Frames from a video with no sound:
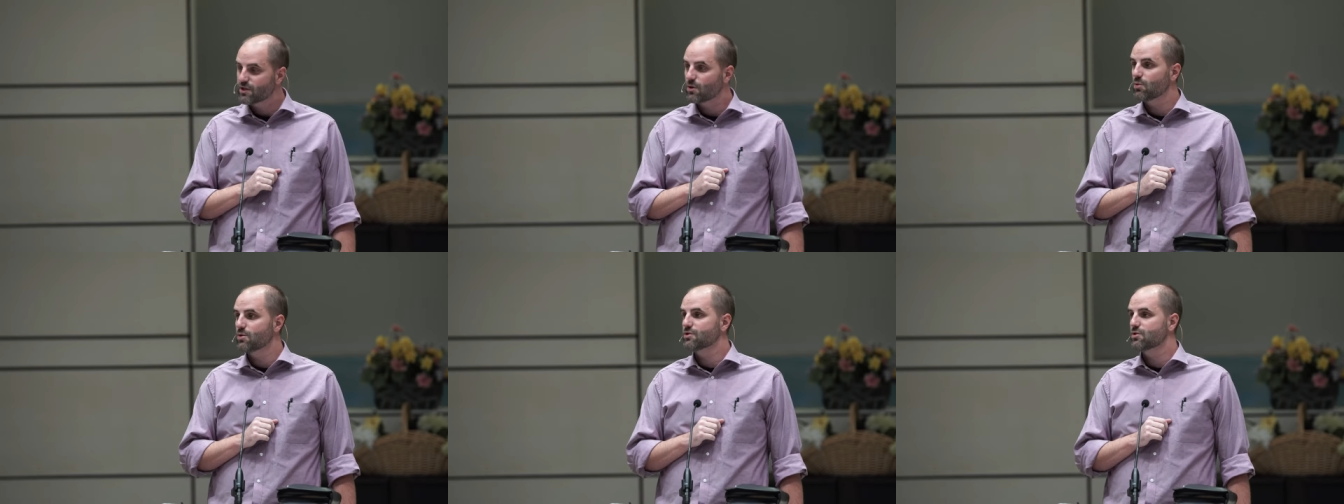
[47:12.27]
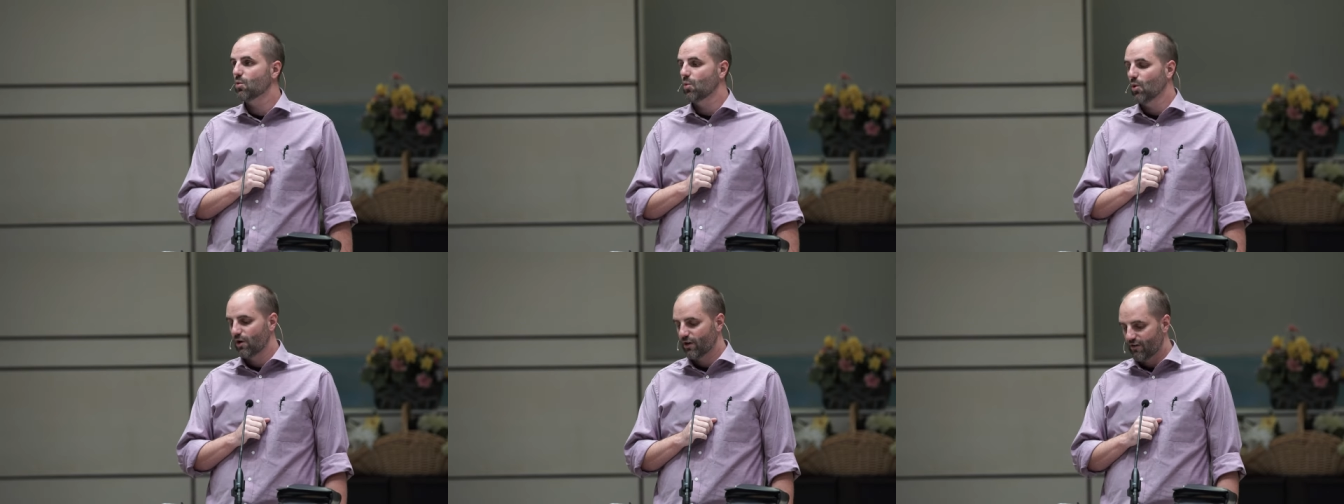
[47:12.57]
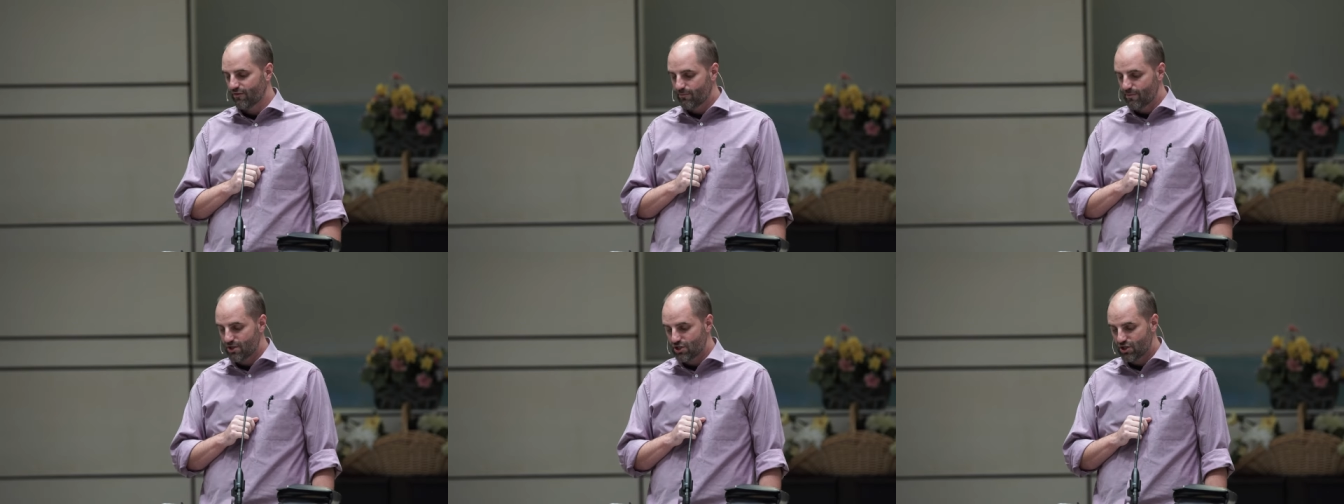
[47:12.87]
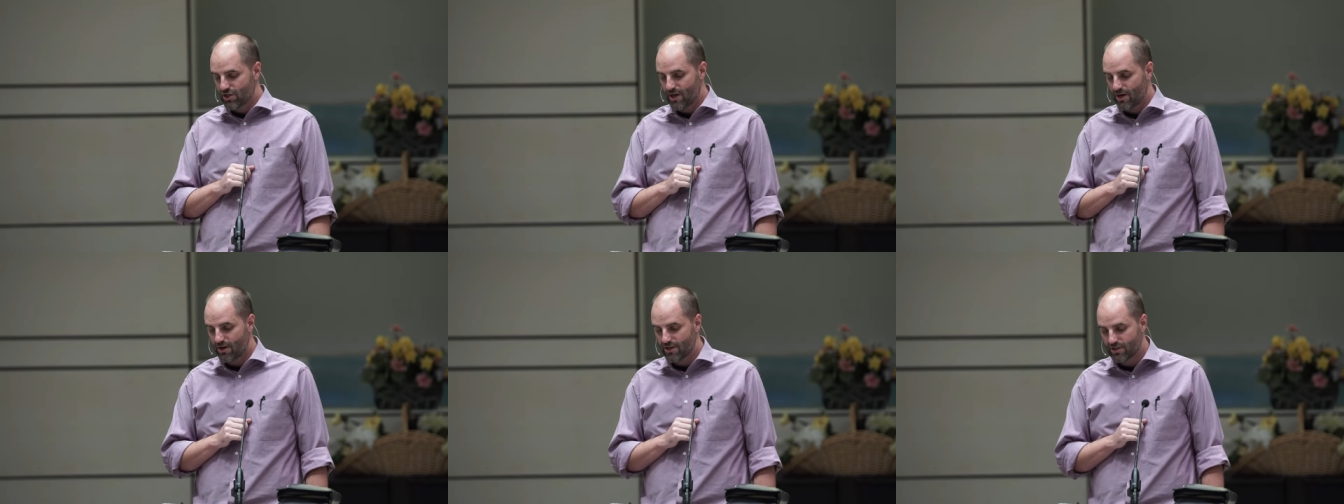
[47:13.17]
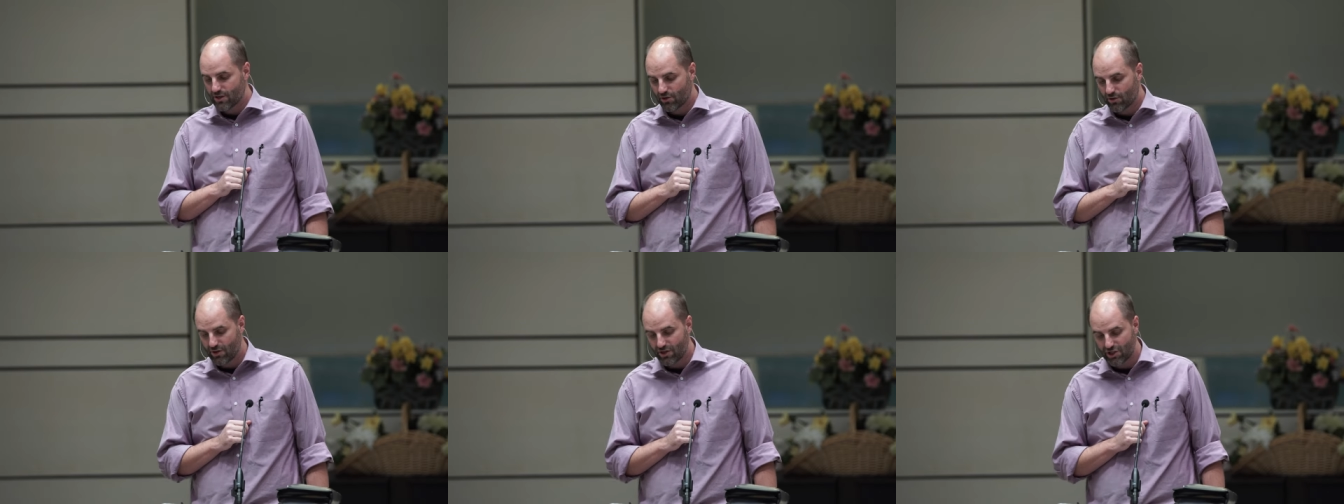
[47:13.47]
it was the work of missionaries
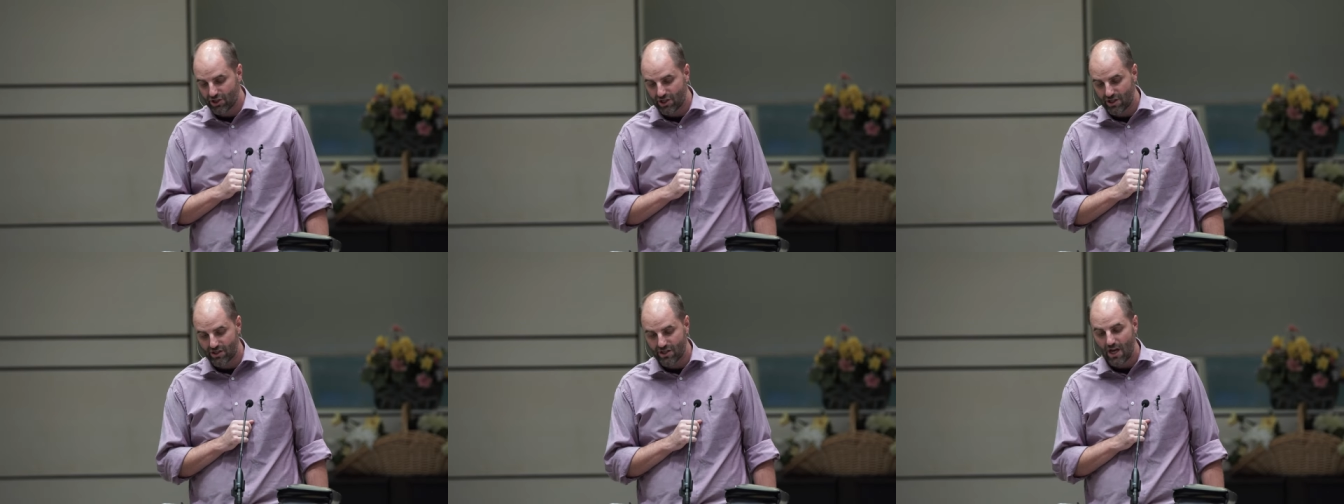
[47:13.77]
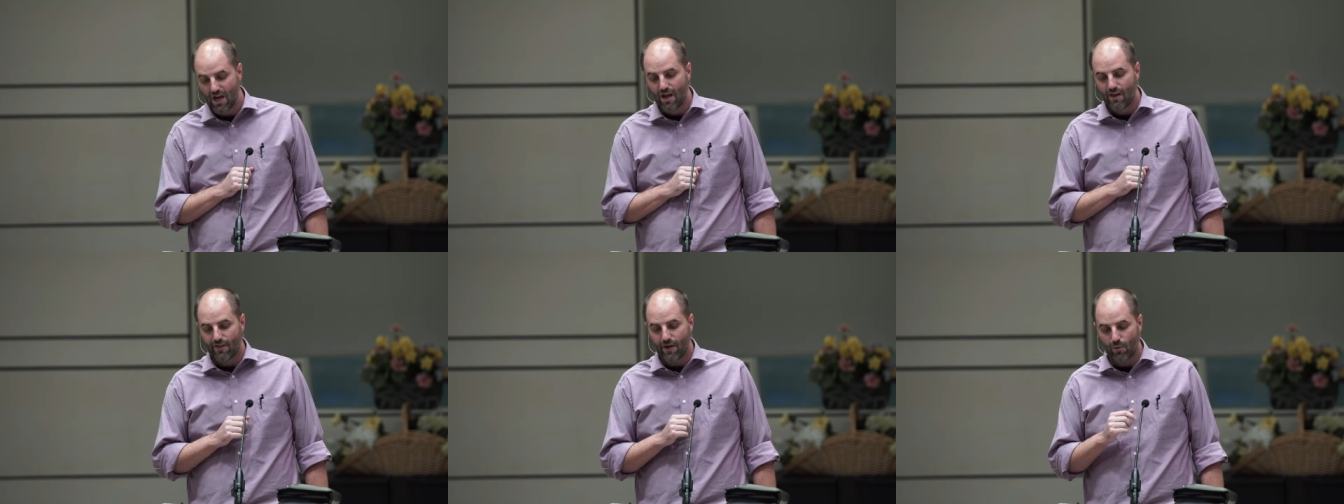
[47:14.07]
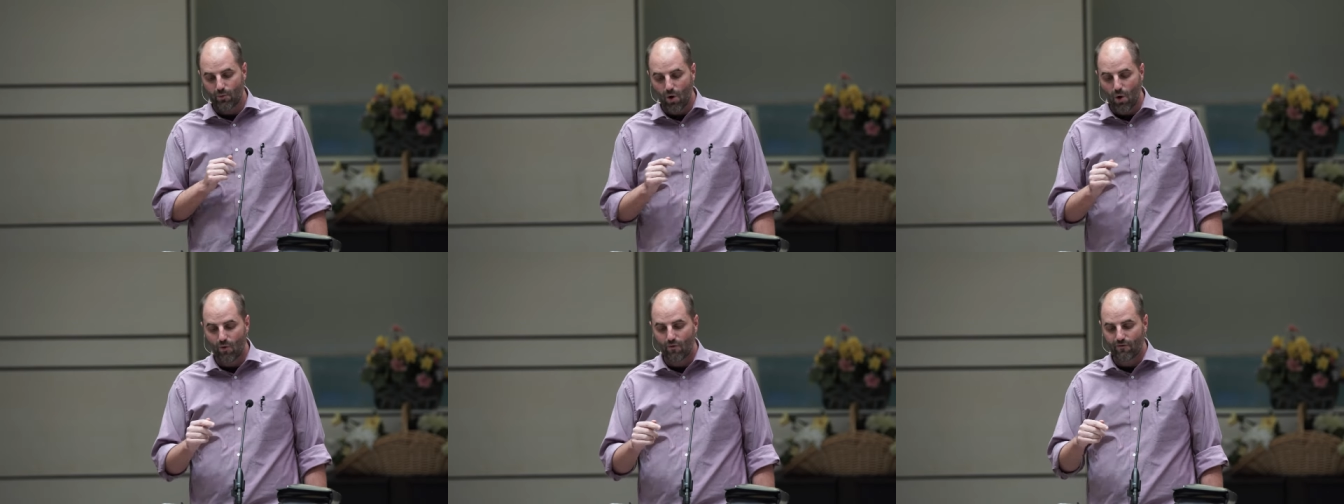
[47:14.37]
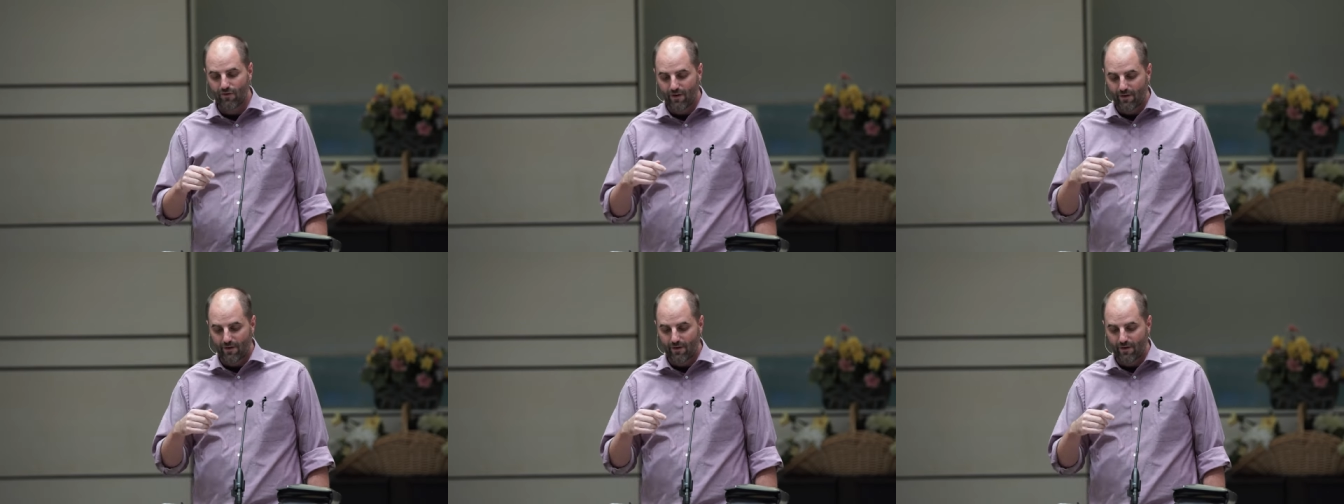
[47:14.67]
and Christians that wrote